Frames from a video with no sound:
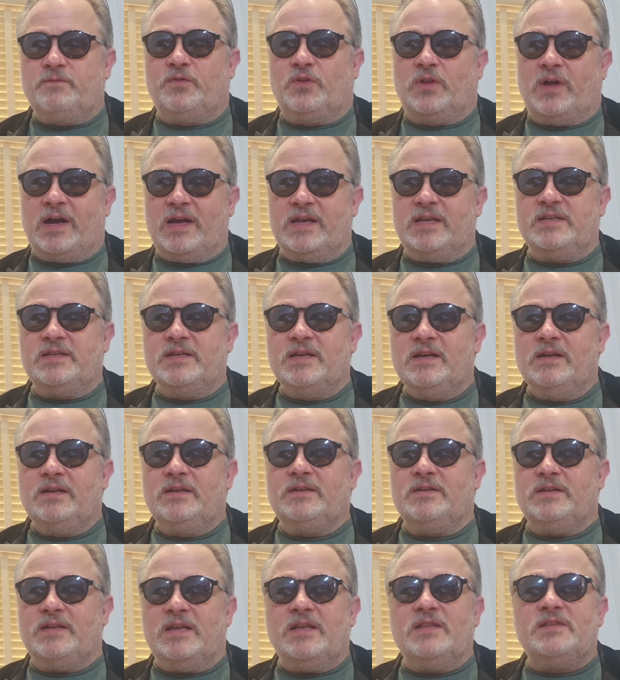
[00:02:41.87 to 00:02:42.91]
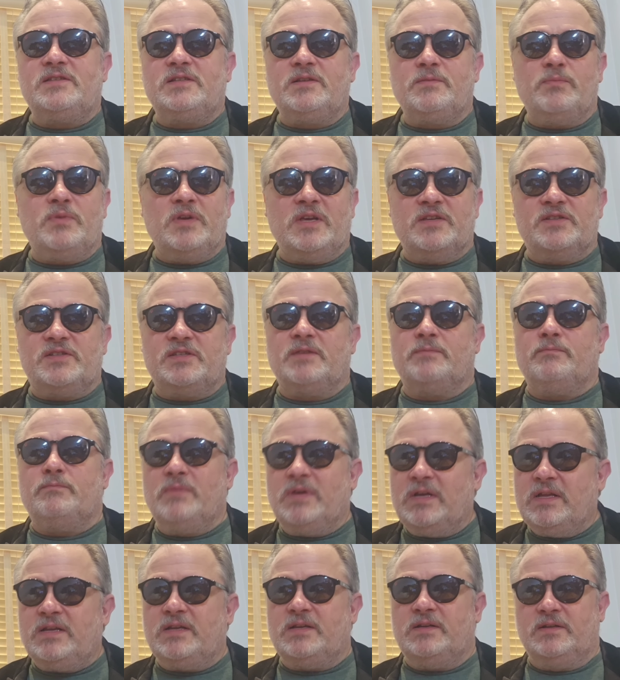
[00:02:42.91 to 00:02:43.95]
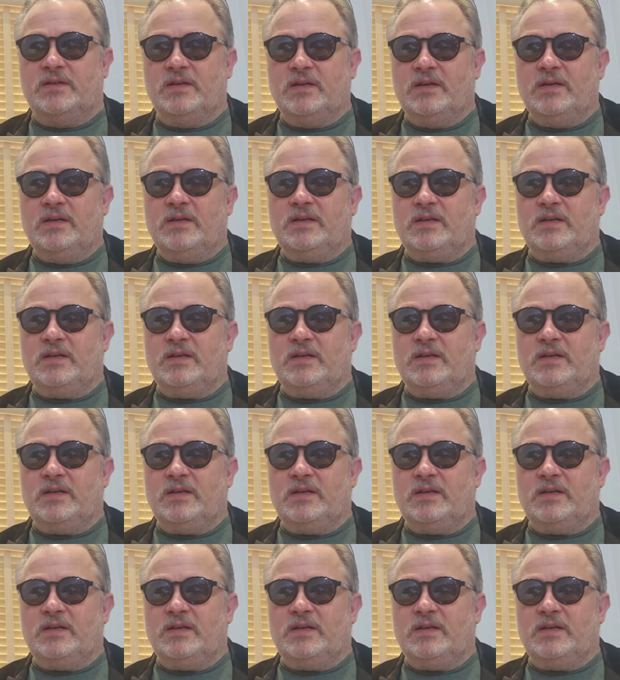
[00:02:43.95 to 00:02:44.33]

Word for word: flight needs to be submitted.